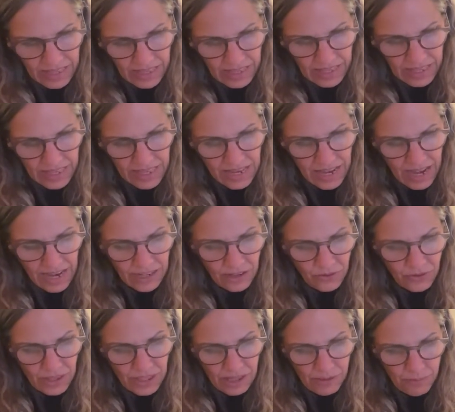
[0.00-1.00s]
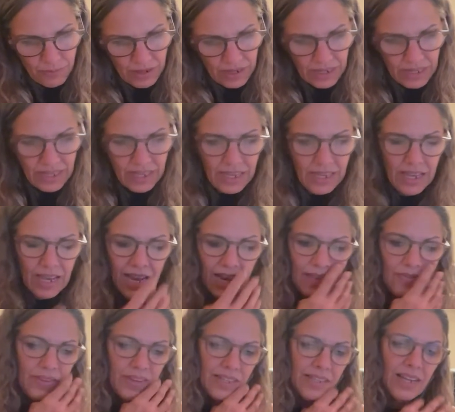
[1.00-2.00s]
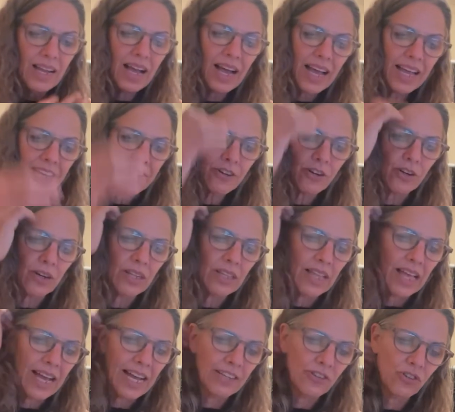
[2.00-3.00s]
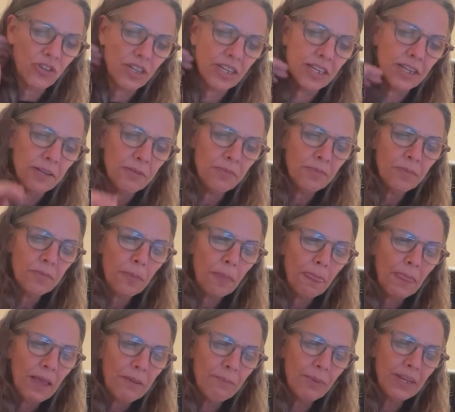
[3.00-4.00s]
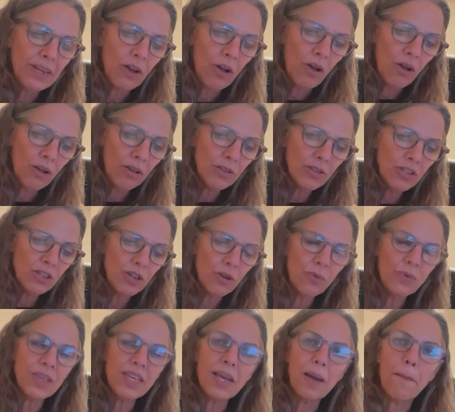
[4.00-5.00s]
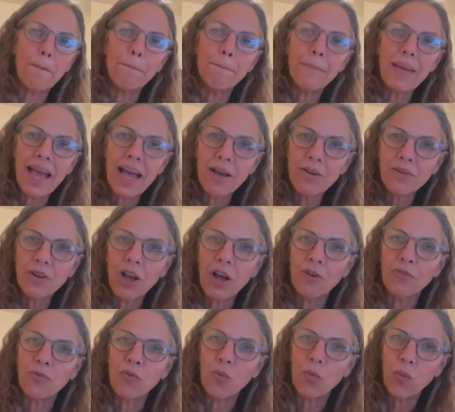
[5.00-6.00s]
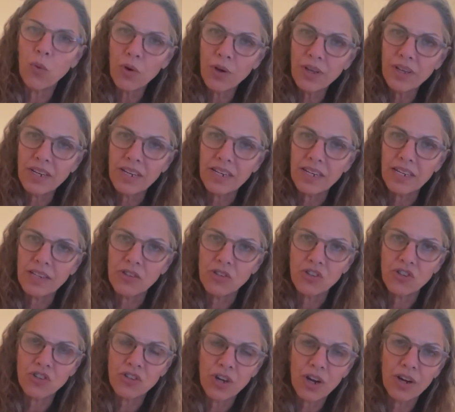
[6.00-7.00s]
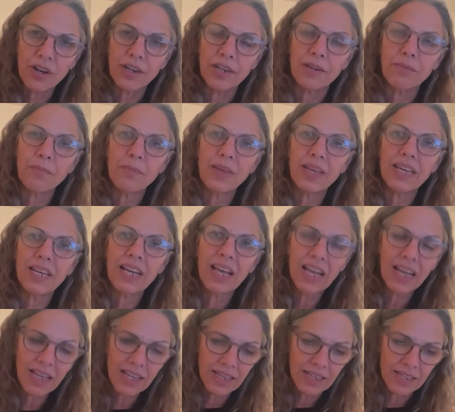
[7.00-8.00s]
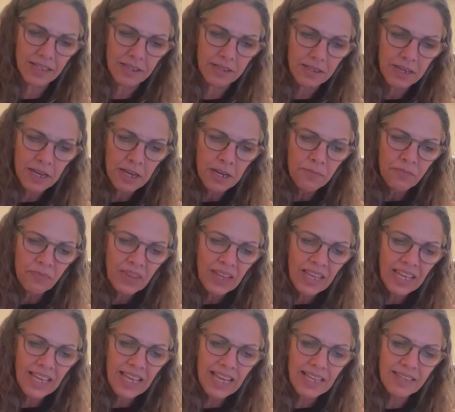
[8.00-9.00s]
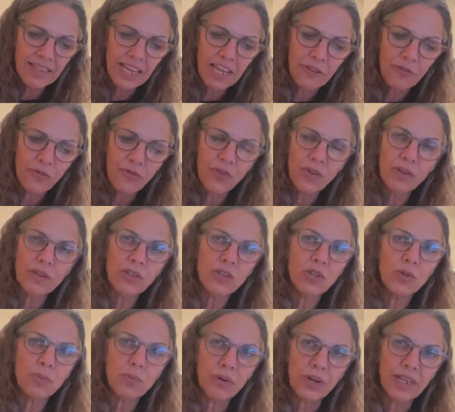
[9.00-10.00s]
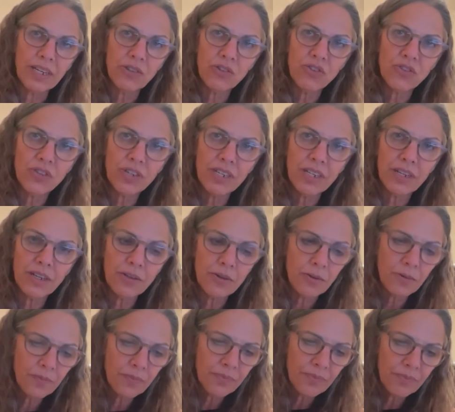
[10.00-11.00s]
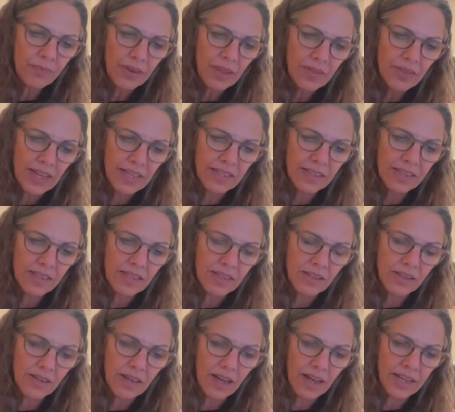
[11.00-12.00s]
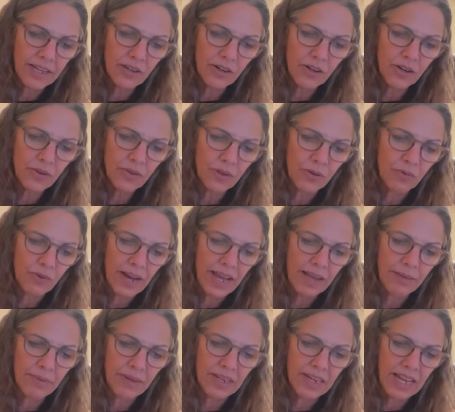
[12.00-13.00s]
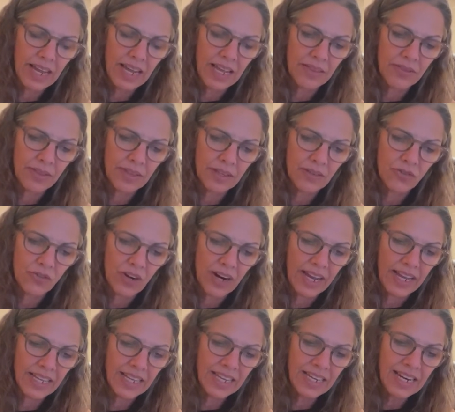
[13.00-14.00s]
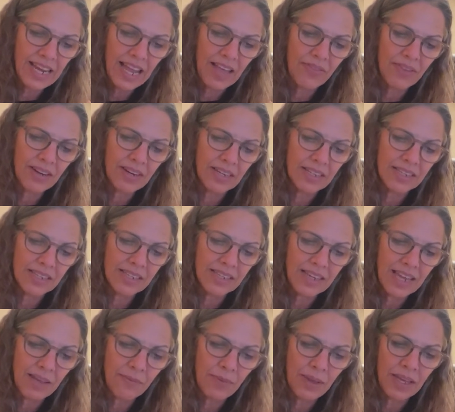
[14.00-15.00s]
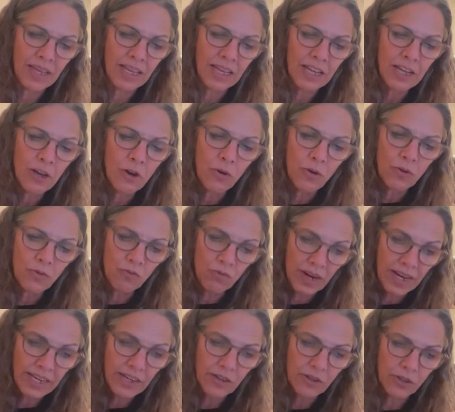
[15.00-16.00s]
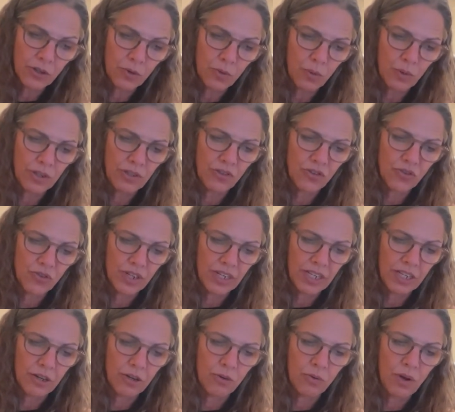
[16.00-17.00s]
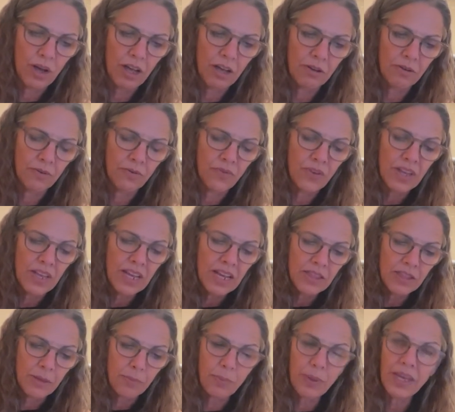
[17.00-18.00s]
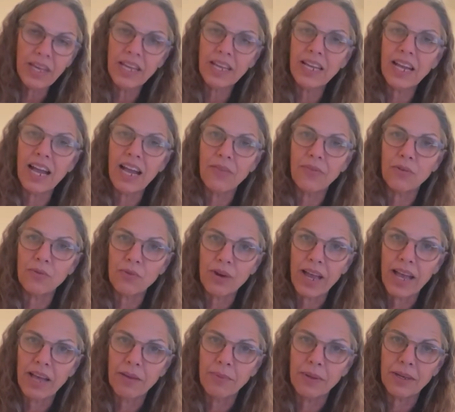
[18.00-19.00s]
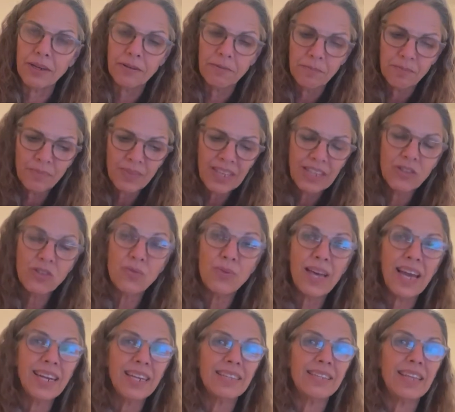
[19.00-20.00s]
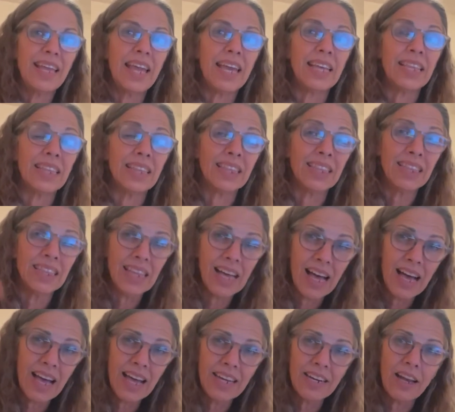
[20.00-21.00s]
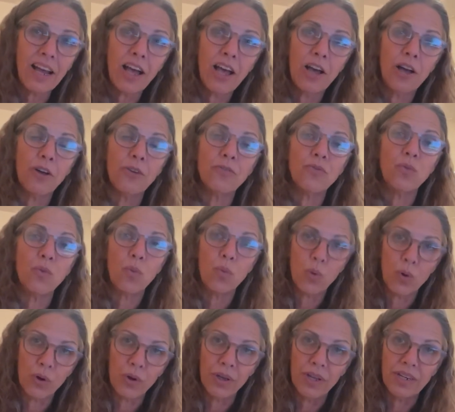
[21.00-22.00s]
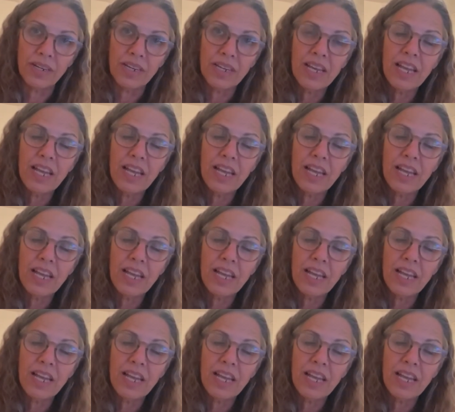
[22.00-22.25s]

not only the monkey and the tiger clashing, but also the amount of wood in his chart, because he has a full spring trio. That's the tiger, the rabbit, and the dragon, and then a semi-regular wood trio of the pig and the rabbit. So that is a lot of wood,